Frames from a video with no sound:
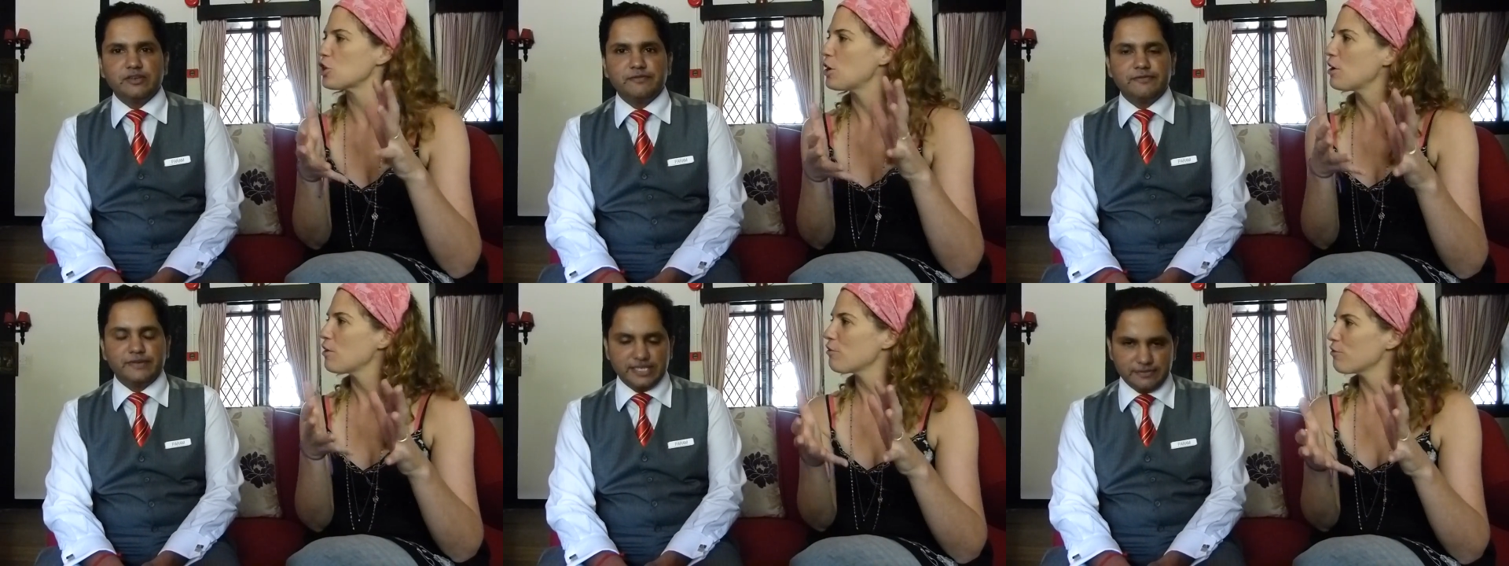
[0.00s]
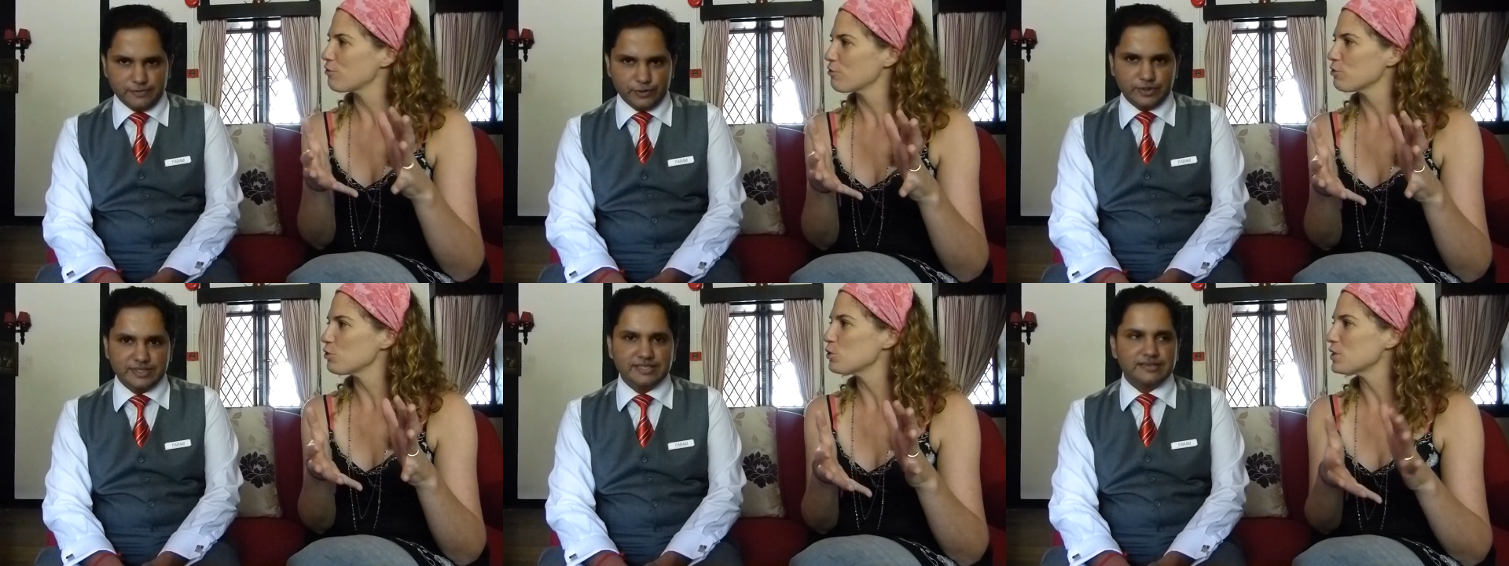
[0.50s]
Speaker 1: of fresh
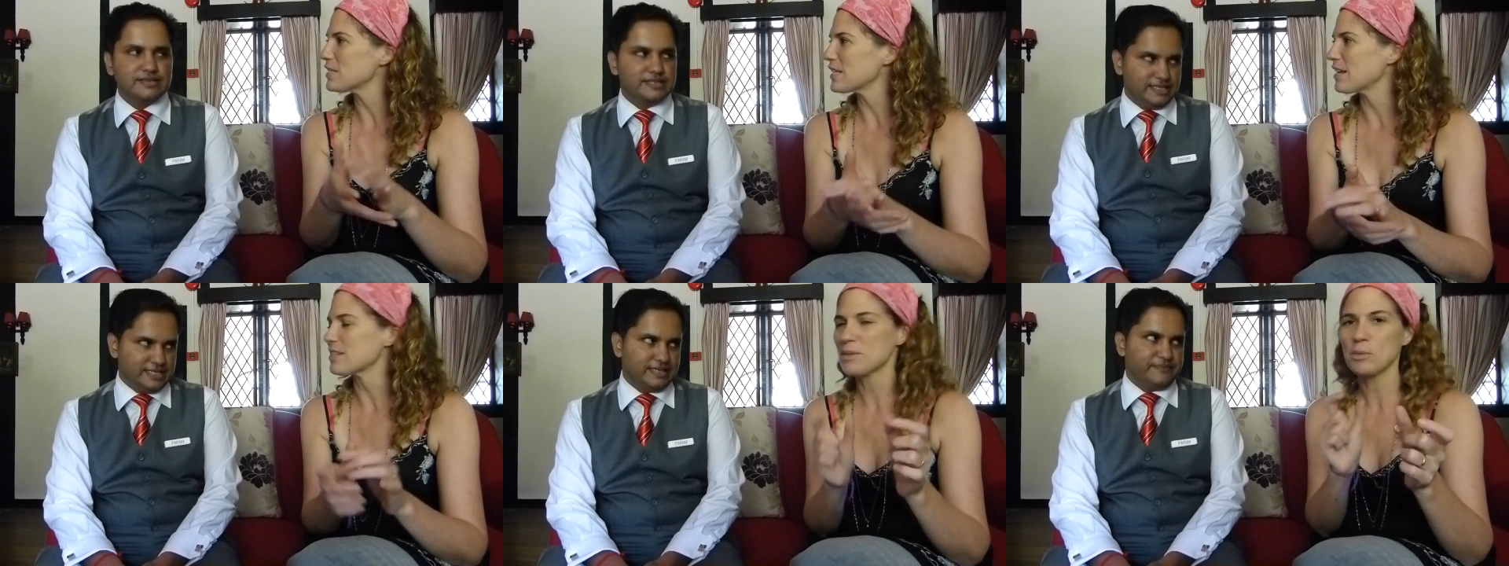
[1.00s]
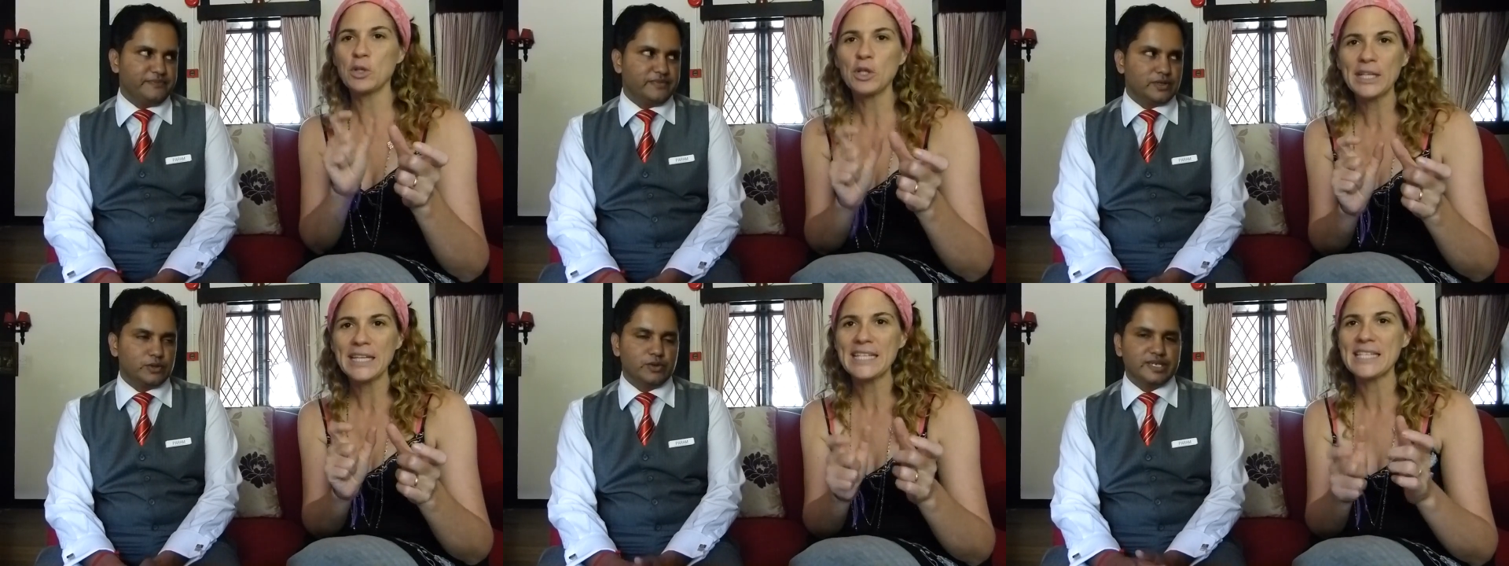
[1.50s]
fruit. fruit. and yeah. some
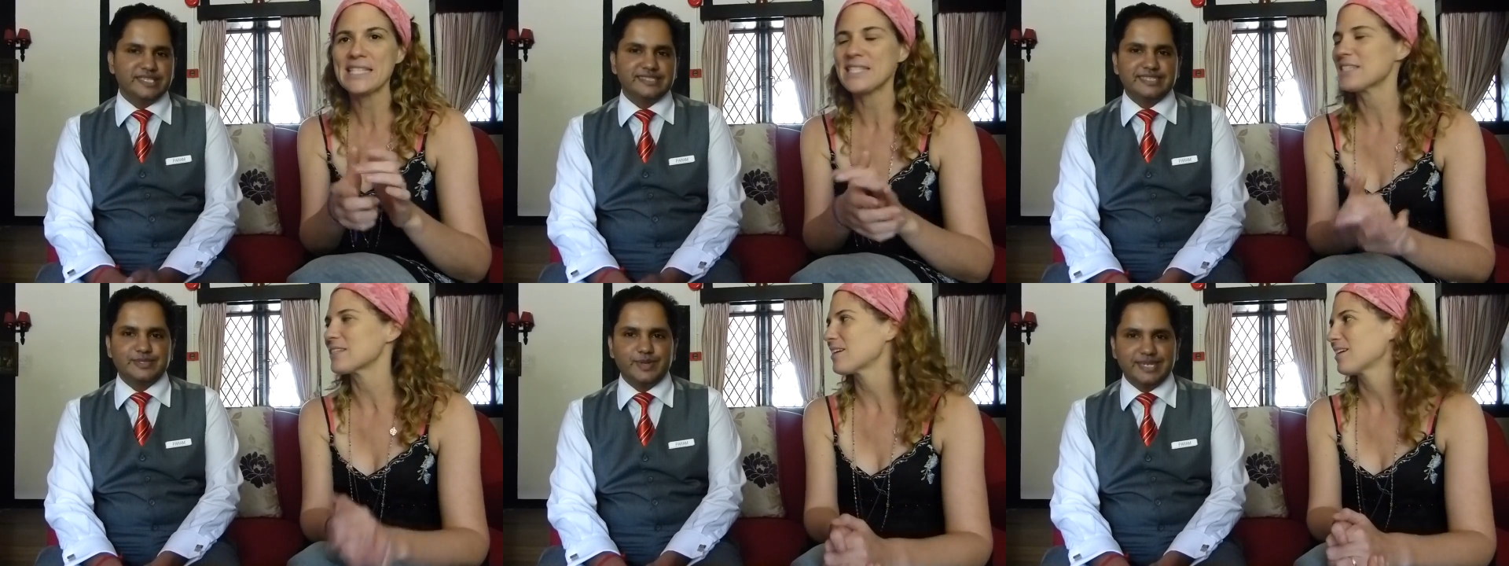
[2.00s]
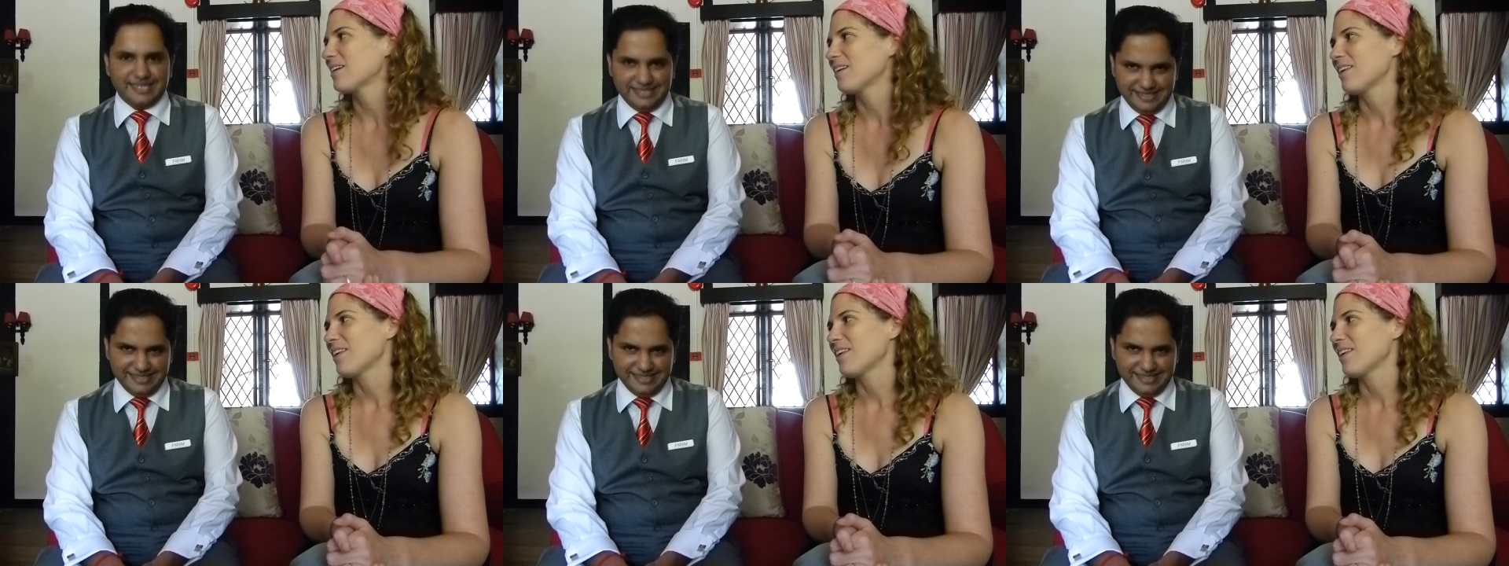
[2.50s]
cookies. Cookies as well.